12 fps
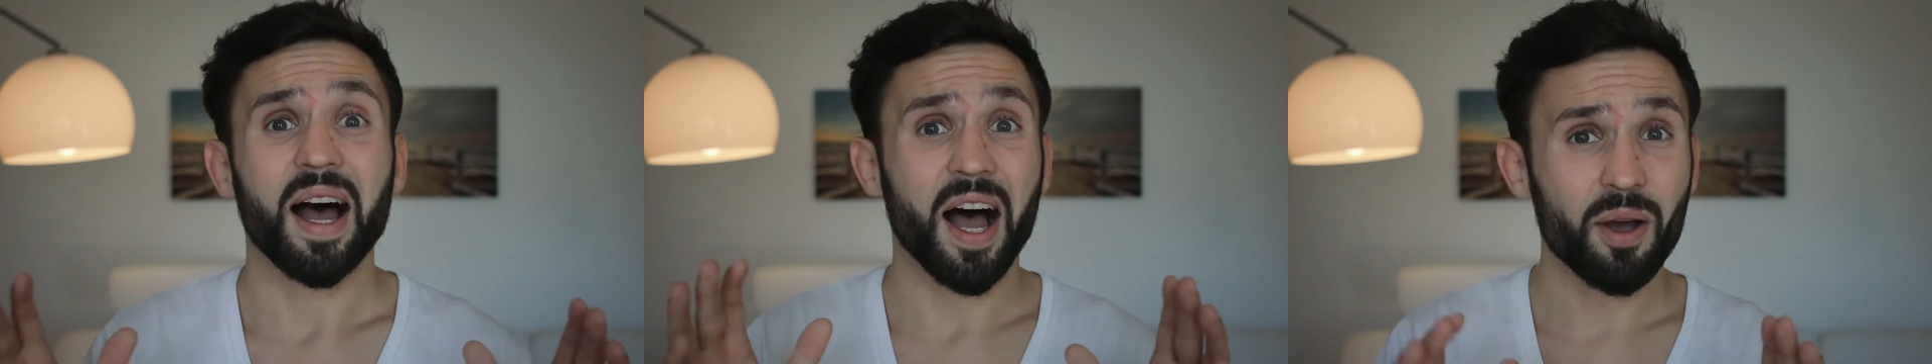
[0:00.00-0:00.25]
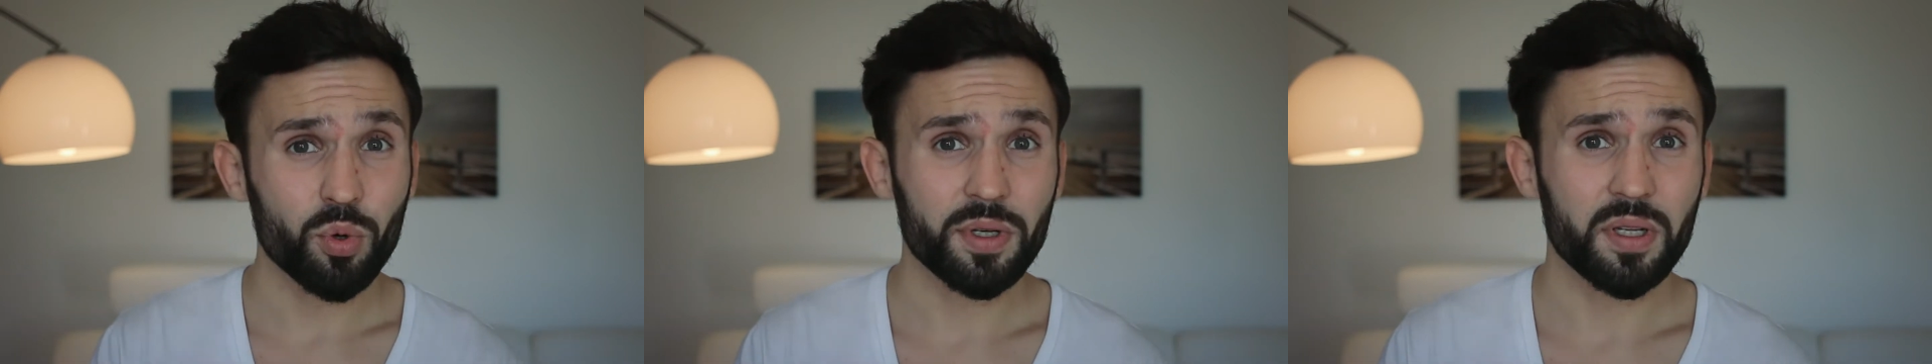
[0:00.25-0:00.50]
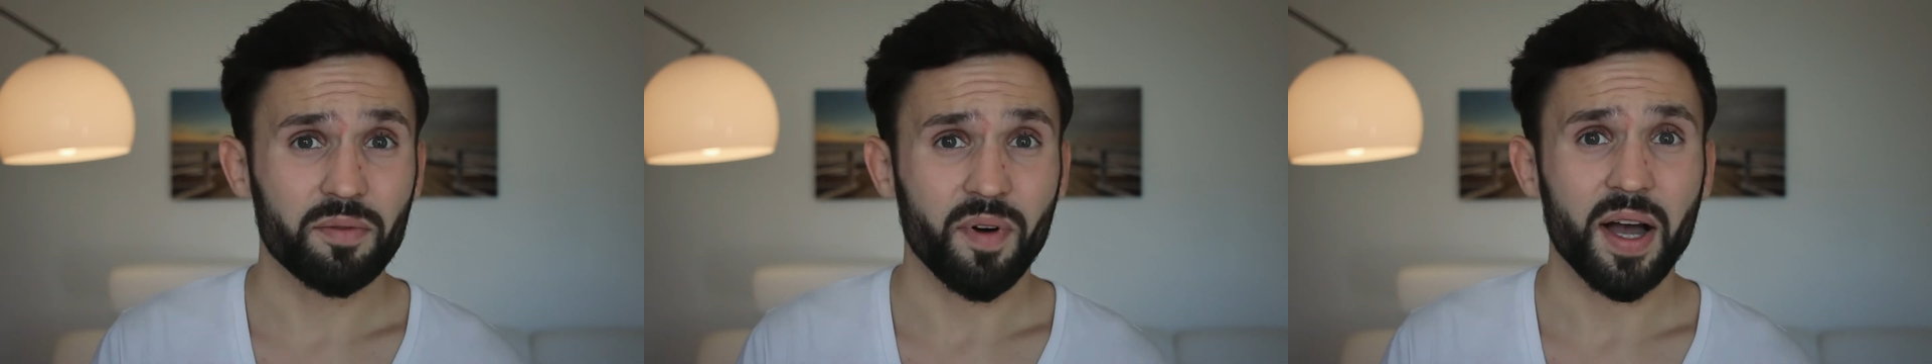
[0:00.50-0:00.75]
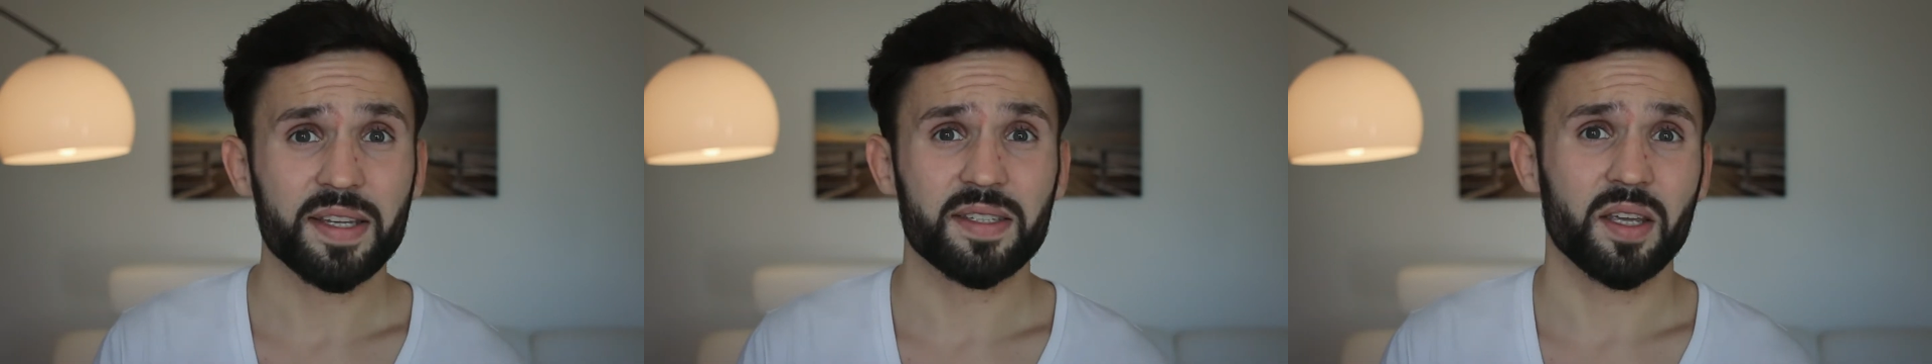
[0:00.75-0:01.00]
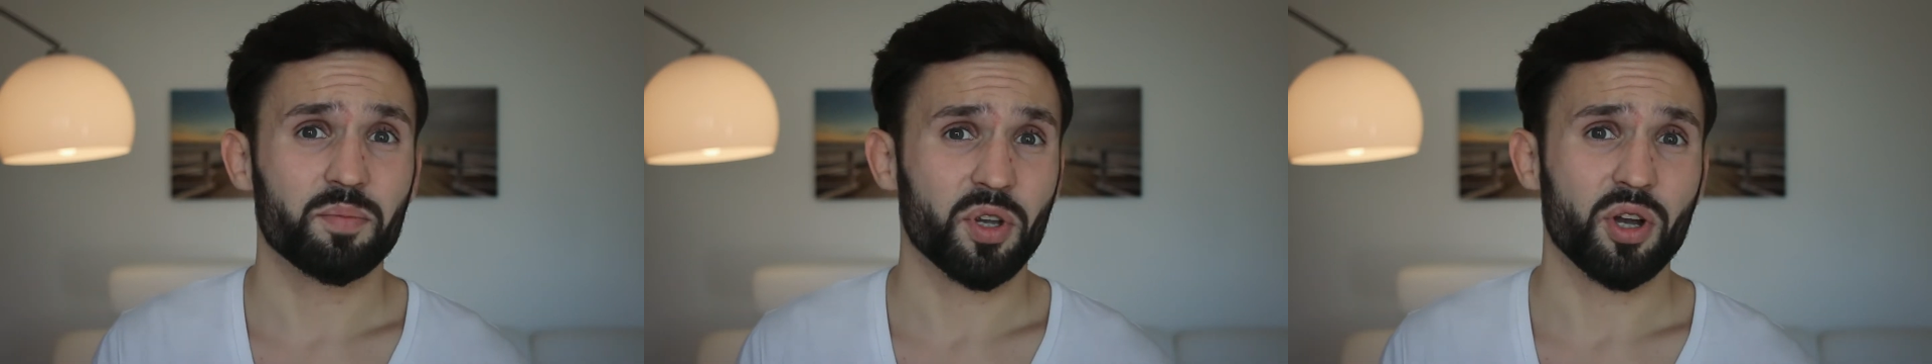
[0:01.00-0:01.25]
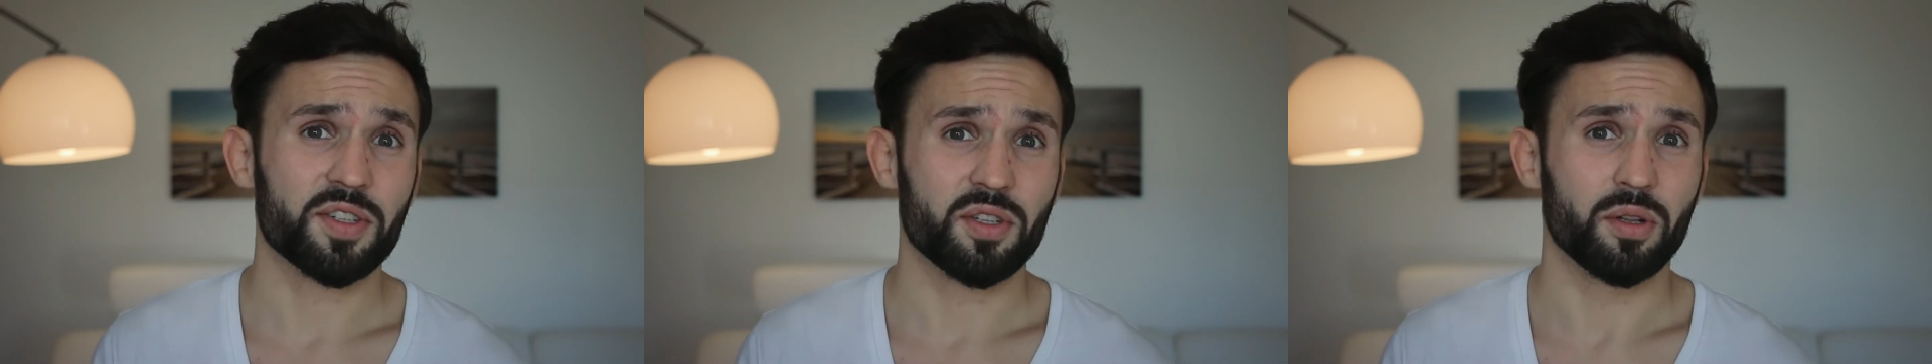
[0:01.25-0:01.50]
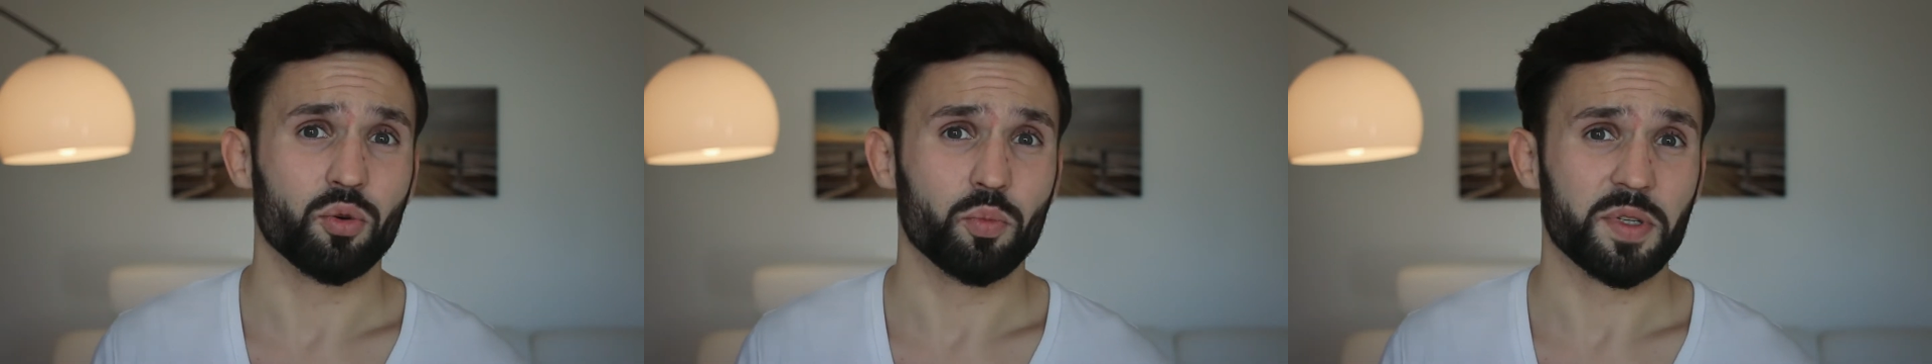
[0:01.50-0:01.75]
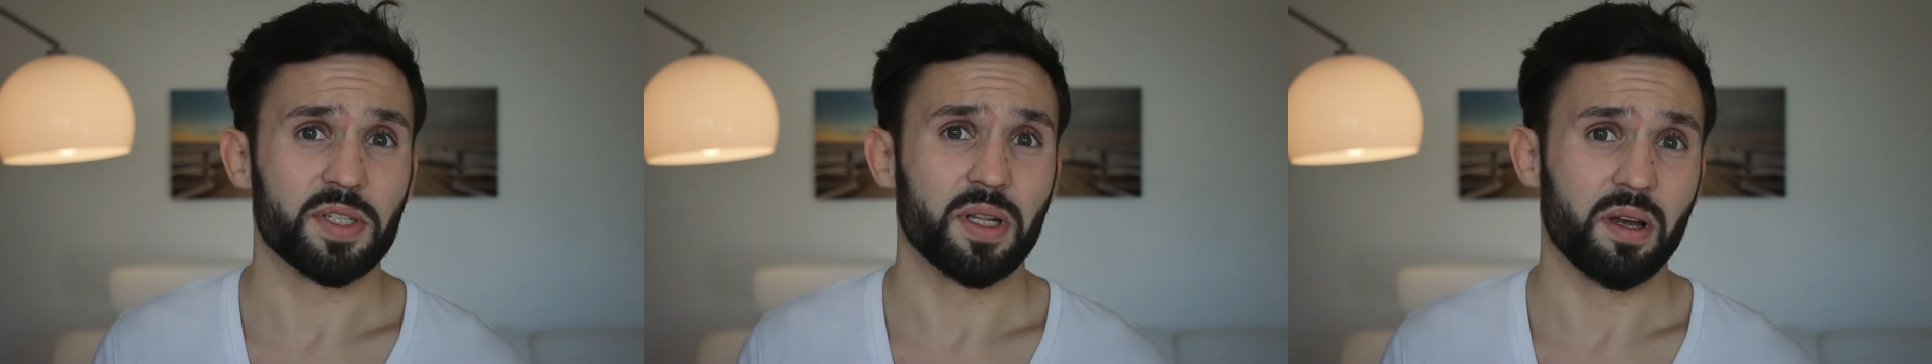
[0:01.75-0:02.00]
I wouldn't advise that because the
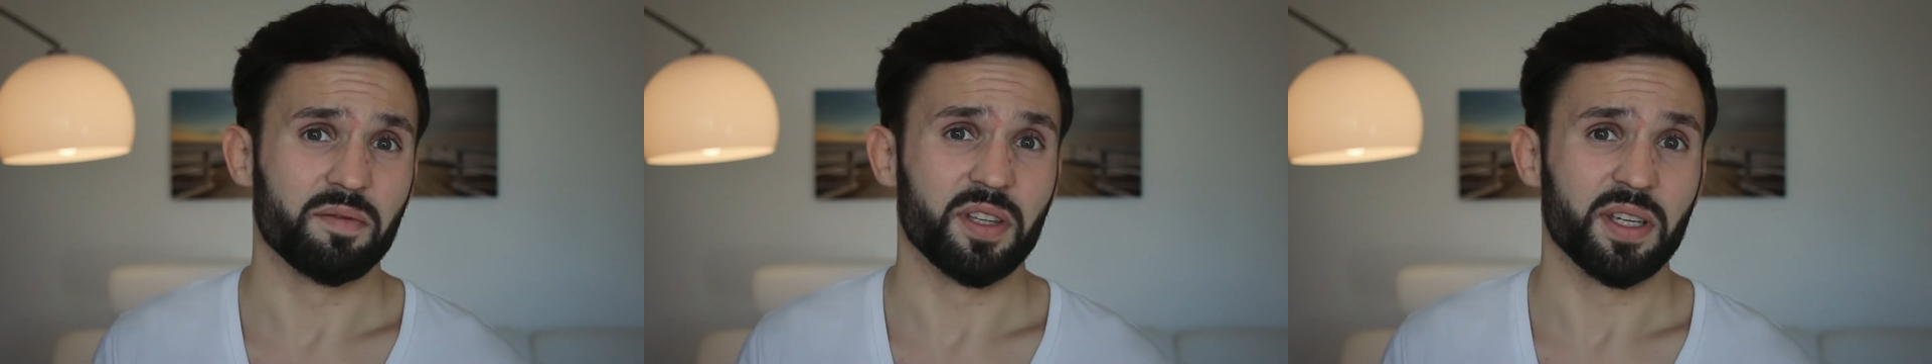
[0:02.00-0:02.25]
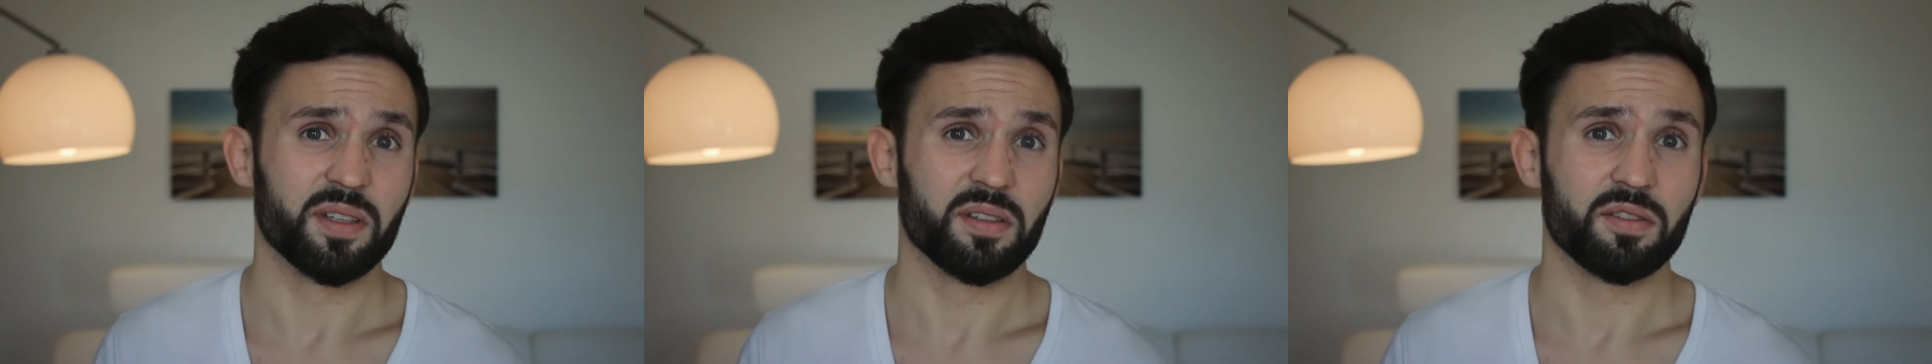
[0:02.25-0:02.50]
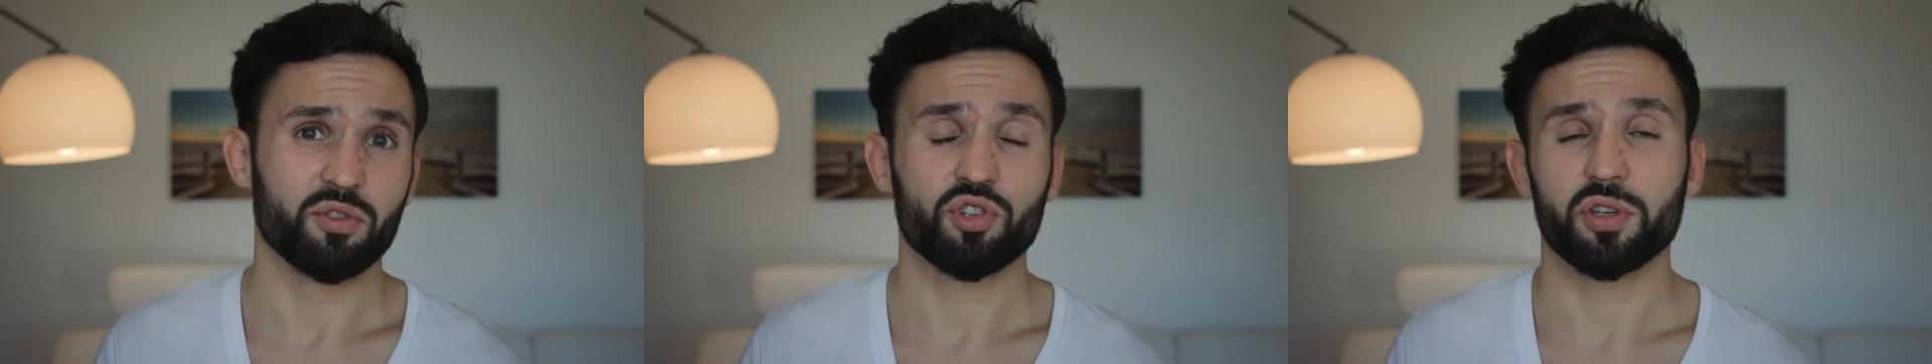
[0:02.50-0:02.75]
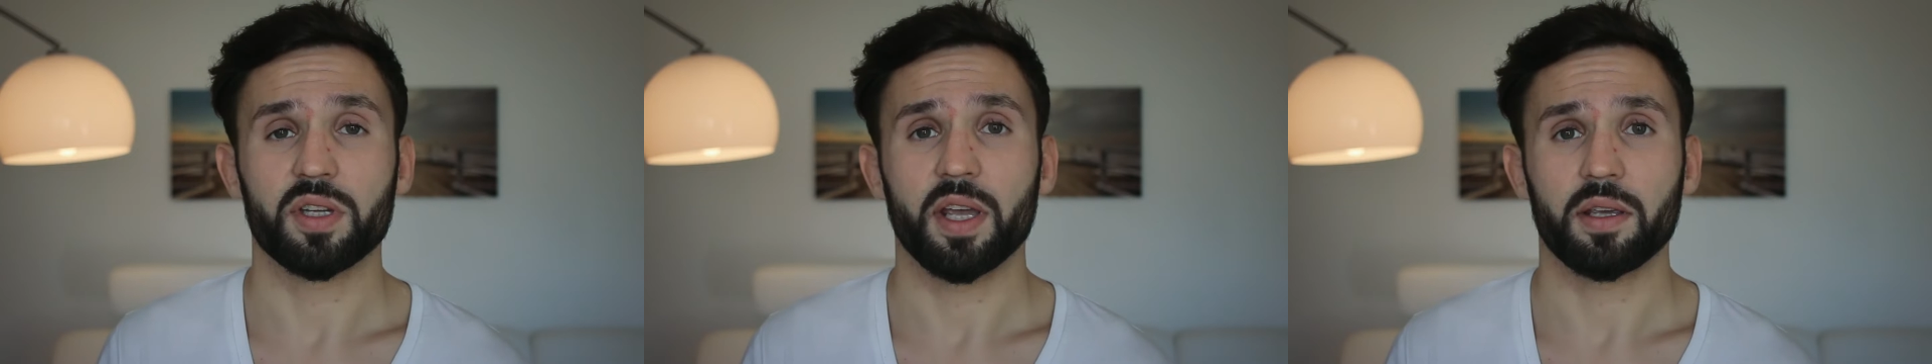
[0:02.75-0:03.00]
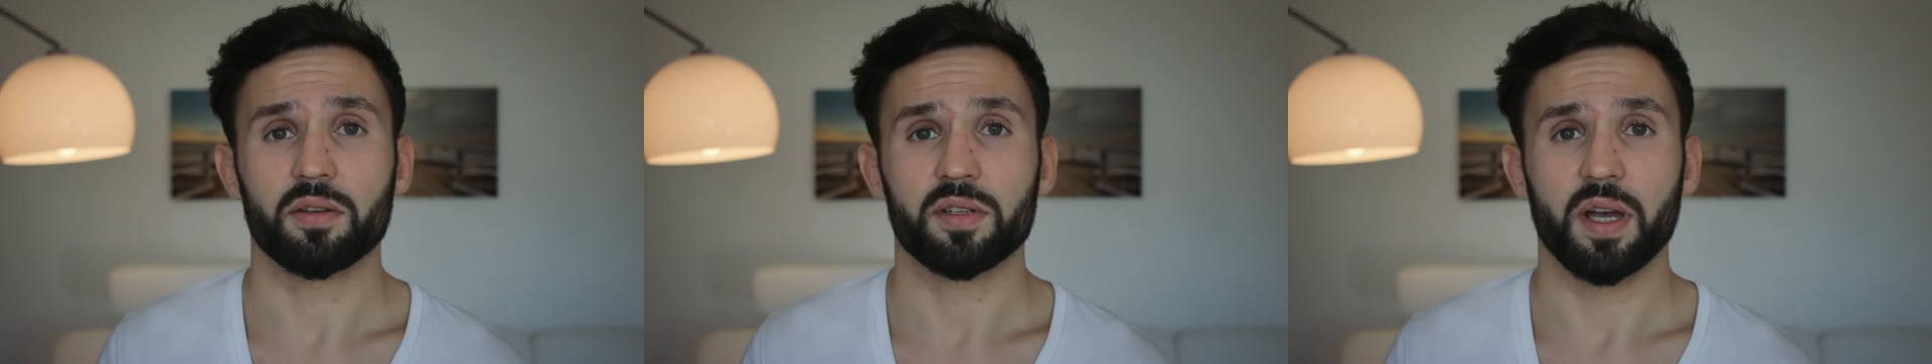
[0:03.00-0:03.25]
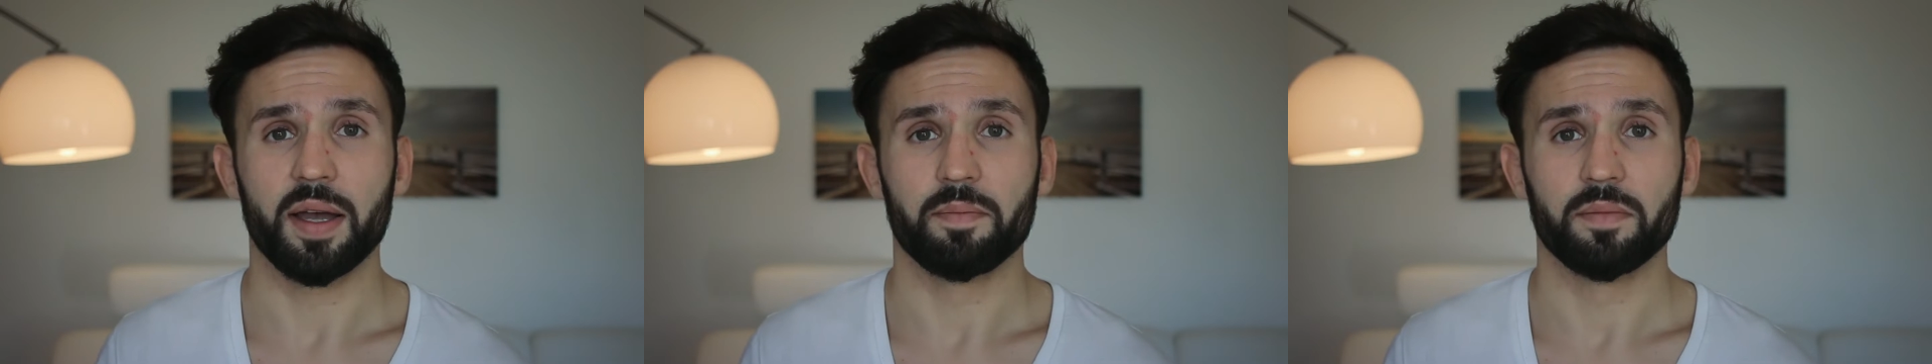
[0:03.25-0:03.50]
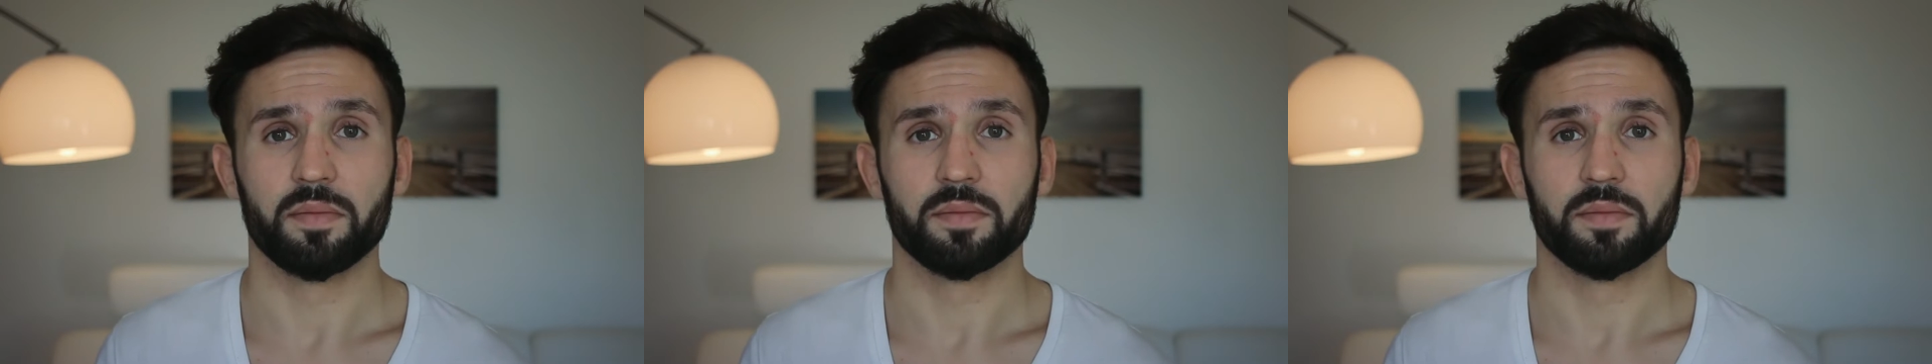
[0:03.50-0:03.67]
loop is lovely. You should take your time.